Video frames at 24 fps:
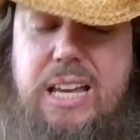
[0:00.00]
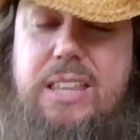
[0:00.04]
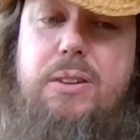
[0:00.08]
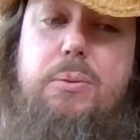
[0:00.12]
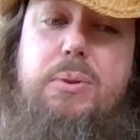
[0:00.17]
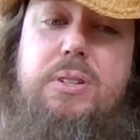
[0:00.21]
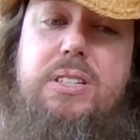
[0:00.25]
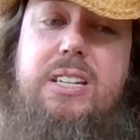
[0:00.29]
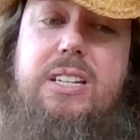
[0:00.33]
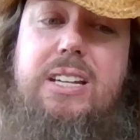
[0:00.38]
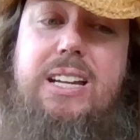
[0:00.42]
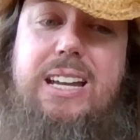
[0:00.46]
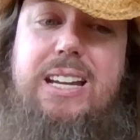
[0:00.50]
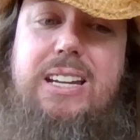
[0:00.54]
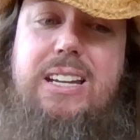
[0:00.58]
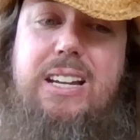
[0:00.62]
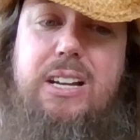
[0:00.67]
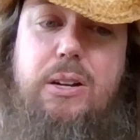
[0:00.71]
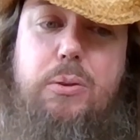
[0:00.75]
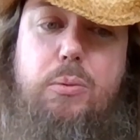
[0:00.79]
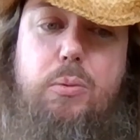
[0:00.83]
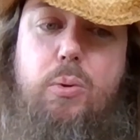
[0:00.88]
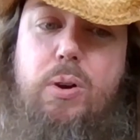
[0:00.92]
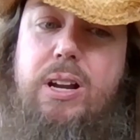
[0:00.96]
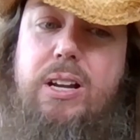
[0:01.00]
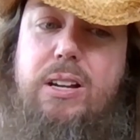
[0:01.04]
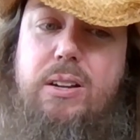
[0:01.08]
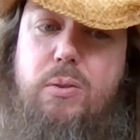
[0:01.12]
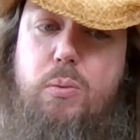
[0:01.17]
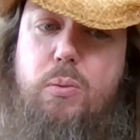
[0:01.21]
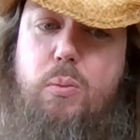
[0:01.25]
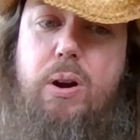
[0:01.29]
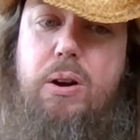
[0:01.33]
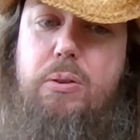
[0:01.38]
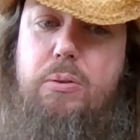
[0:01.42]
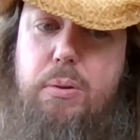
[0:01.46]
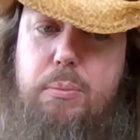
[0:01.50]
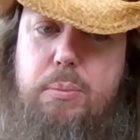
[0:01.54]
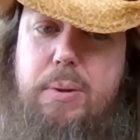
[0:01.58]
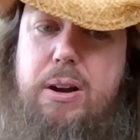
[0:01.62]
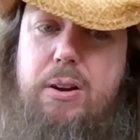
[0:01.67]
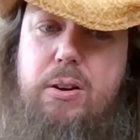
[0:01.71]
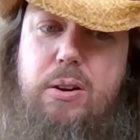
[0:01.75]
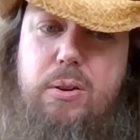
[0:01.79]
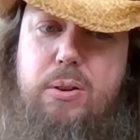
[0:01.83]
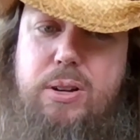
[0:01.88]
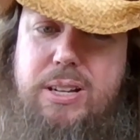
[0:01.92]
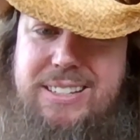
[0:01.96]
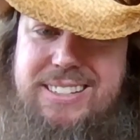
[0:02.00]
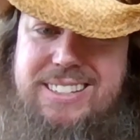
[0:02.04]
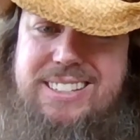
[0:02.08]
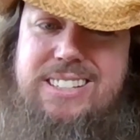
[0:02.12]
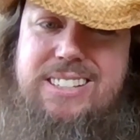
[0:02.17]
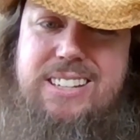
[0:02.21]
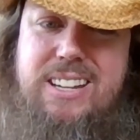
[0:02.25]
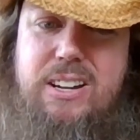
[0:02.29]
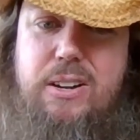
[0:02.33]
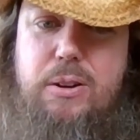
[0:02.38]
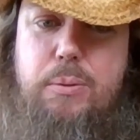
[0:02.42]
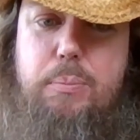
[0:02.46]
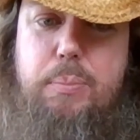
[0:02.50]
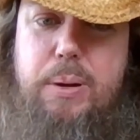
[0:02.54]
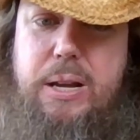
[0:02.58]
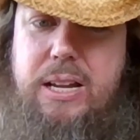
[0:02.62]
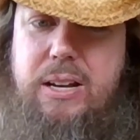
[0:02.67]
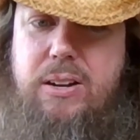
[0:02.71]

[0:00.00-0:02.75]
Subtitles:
And there was an ending written where Romero considered